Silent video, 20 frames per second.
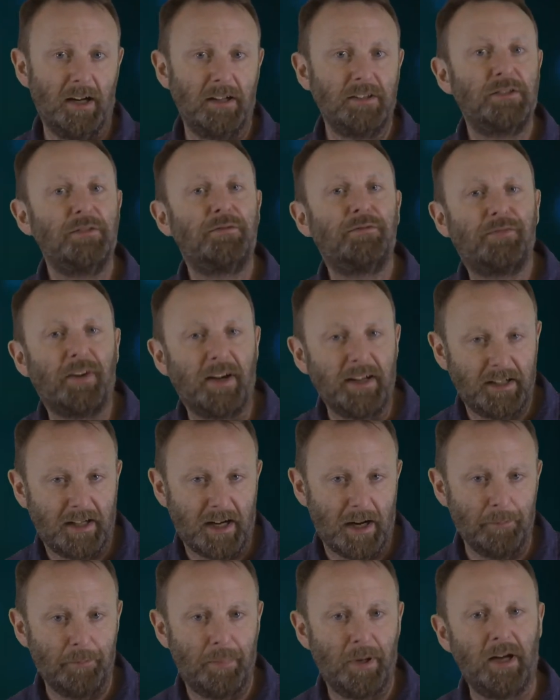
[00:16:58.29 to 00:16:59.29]
to fight
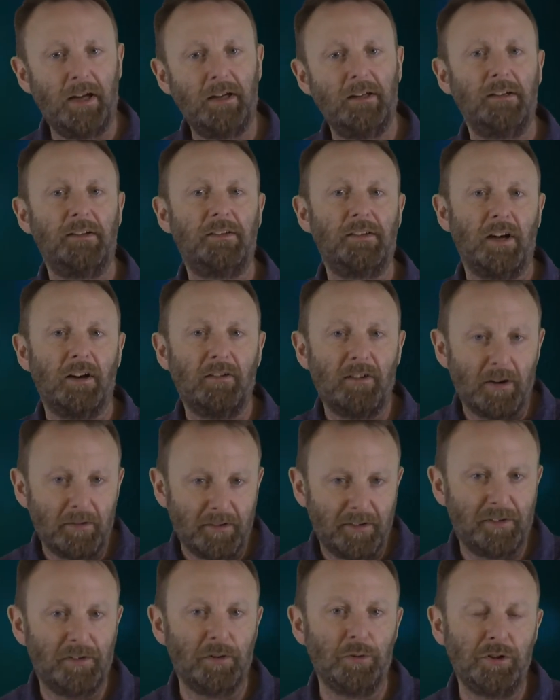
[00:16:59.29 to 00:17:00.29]
campaigns around
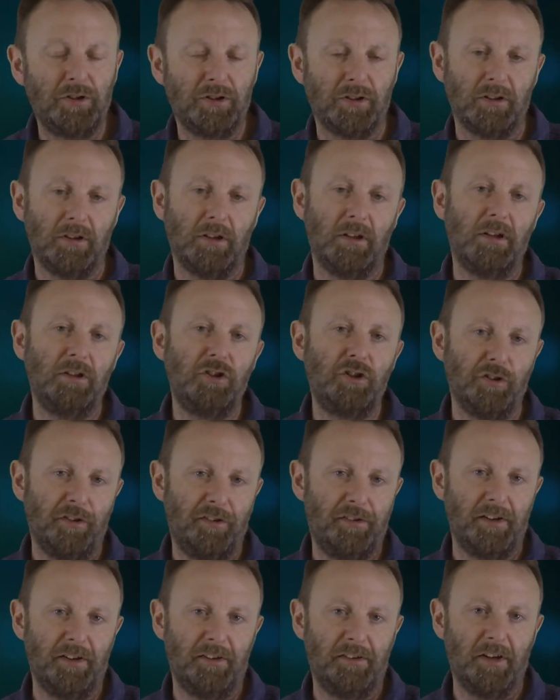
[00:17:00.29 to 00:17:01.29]
social
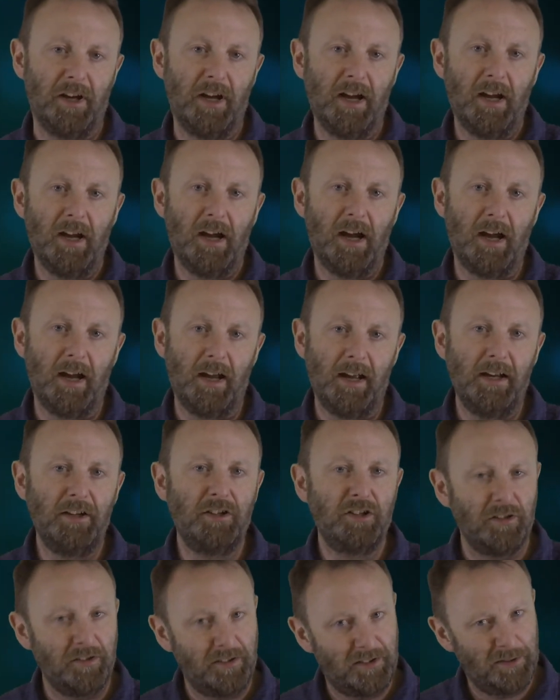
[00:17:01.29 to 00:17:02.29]
justice
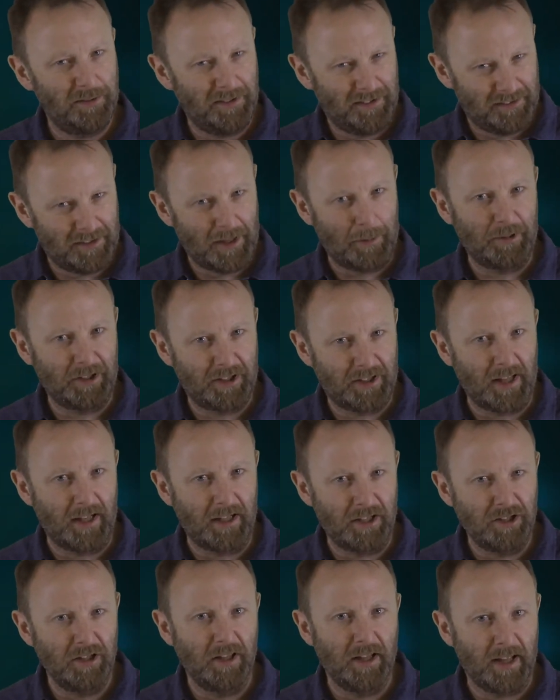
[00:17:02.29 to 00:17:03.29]
issues, to establish
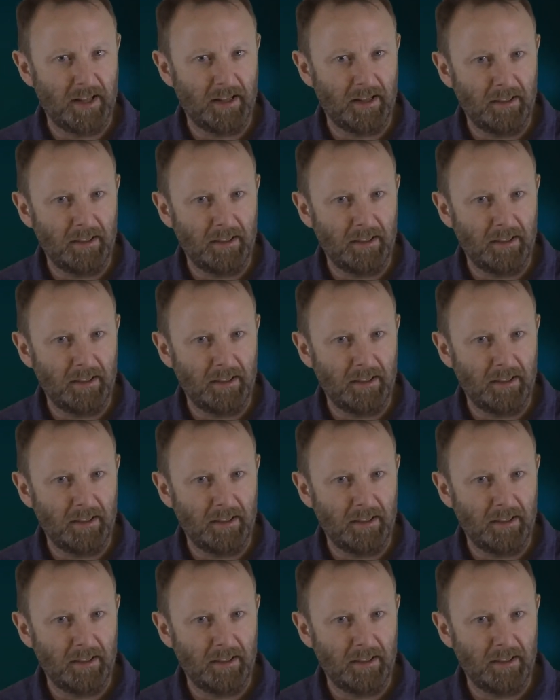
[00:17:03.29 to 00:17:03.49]
the